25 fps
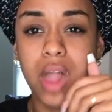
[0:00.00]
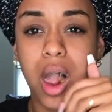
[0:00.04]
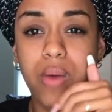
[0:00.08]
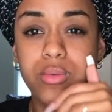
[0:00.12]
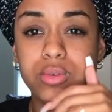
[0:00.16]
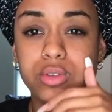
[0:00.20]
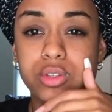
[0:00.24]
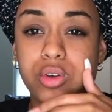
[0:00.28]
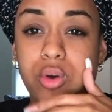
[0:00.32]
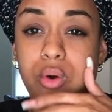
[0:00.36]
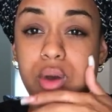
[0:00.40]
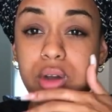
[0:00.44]

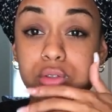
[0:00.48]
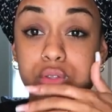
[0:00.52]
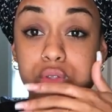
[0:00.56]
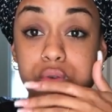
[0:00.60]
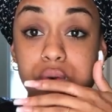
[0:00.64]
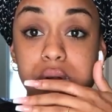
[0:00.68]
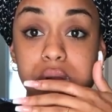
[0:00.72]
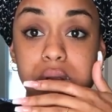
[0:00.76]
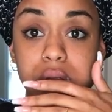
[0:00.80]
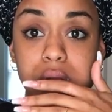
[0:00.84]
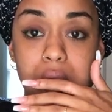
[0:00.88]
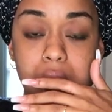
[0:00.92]
was going
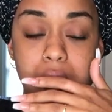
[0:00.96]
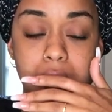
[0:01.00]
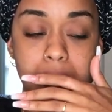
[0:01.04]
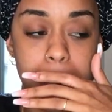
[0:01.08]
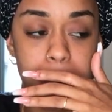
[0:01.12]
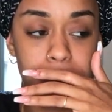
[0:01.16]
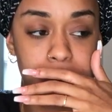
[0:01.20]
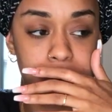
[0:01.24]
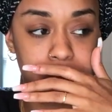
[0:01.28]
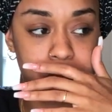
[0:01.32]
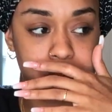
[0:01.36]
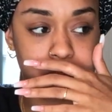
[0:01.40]
through a
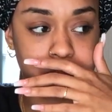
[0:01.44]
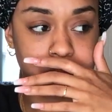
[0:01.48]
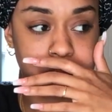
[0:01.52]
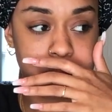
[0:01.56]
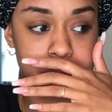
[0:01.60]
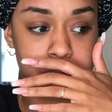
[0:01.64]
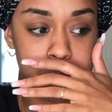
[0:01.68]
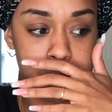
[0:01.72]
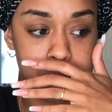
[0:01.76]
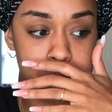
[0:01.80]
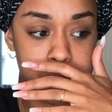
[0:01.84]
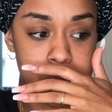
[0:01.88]
lot.
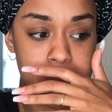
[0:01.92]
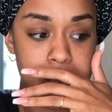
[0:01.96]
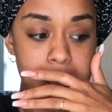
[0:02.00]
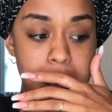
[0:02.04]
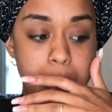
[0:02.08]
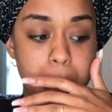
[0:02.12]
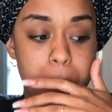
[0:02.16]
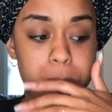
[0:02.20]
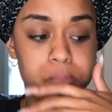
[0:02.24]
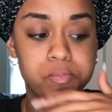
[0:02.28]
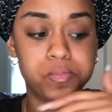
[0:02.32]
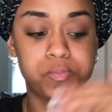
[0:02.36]

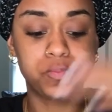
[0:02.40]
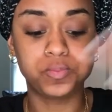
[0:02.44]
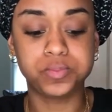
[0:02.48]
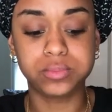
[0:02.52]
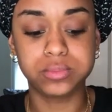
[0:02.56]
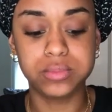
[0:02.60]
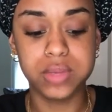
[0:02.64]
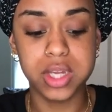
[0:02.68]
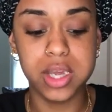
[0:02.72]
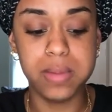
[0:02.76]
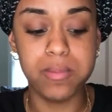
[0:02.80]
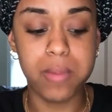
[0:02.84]

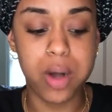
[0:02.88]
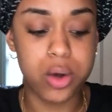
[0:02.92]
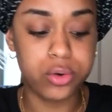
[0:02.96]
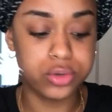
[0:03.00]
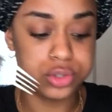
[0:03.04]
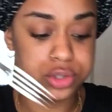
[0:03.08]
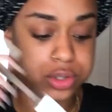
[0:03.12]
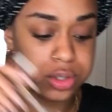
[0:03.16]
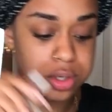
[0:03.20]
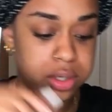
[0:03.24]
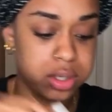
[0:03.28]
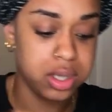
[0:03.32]

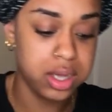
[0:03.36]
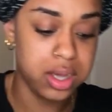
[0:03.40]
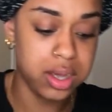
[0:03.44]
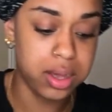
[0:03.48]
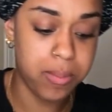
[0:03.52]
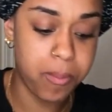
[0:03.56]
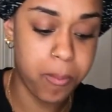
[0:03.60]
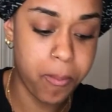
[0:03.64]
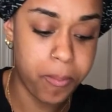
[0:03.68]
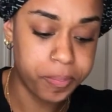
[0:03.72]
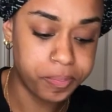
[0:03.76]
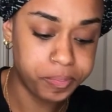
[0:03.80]

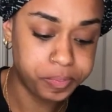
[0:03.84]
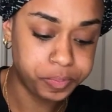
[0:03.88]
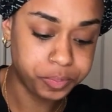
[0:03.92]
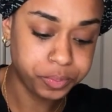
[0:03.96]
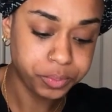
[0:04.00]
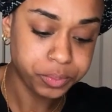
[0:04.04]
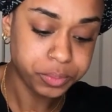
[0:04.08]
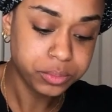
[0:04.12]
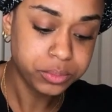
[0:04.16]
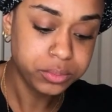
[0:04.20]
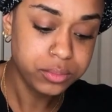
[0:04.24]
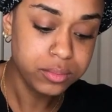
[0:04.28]
Emotionally,
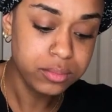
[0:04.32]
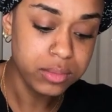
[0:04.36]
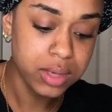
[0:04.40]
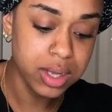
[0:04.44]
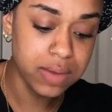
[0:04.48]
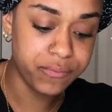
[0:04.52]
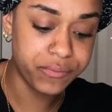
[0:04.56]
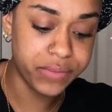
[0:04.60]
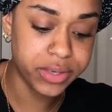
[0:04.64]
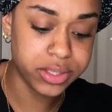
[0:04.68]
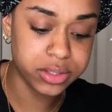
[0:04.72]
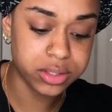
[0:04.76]

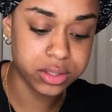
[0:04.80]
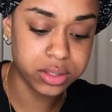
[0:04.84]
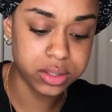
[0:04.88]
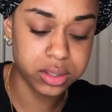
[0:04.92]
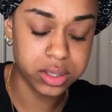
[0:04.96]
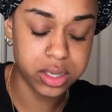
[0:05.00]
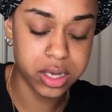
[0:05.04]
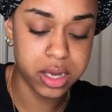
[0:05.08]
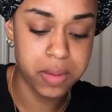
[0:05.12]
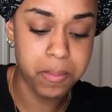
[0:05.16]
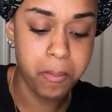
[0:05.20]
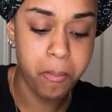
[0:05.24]

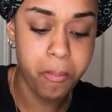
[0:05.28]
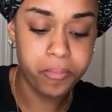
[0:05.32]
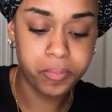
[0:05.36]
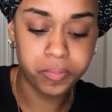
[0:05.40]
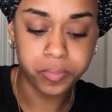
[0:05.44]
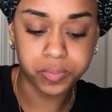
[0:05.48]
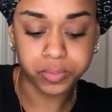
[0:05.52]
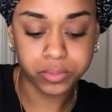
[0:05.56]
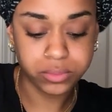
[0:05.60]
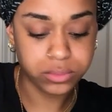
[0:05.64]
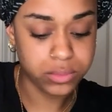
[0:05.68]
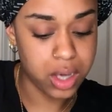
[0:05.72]
physically,
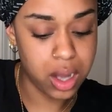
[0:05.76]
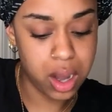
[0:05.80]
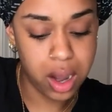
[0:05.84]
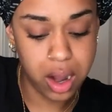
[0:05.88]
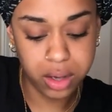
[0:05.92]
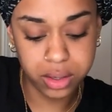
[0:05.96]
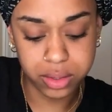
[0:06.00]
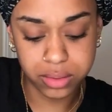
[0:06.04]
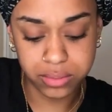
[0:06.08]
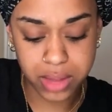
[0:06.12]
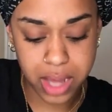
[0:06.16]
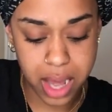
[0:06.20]

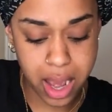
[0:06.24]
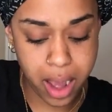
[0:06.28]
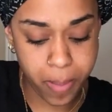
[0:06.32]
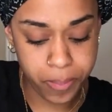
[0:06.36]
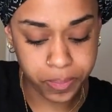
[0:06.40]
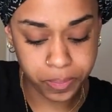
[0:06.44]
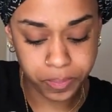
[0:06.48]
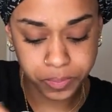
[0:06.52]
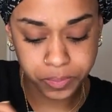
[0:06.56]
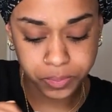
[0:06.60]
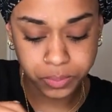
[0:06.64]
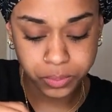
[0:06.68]
all of
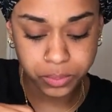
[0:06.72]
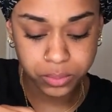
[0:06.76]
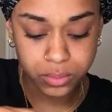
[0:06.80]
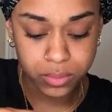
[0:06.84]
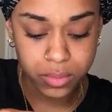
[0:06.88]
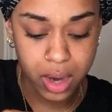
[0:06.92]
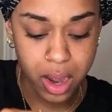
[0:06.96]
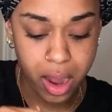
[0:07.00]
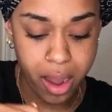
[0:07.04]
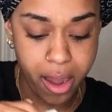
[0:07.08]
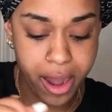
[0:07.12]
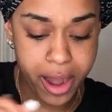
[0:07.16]
that.
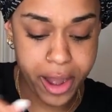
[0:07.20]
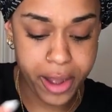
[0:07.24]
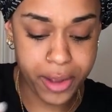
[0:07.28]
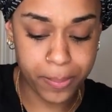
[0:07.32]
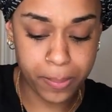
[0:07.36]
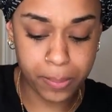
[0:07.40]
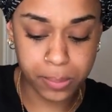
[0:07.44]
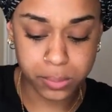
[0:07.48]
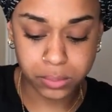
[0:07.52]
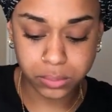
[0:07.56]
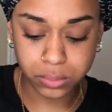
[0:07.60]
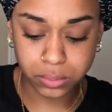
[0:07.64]

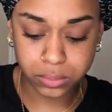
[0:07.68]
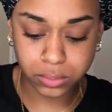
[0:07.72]
And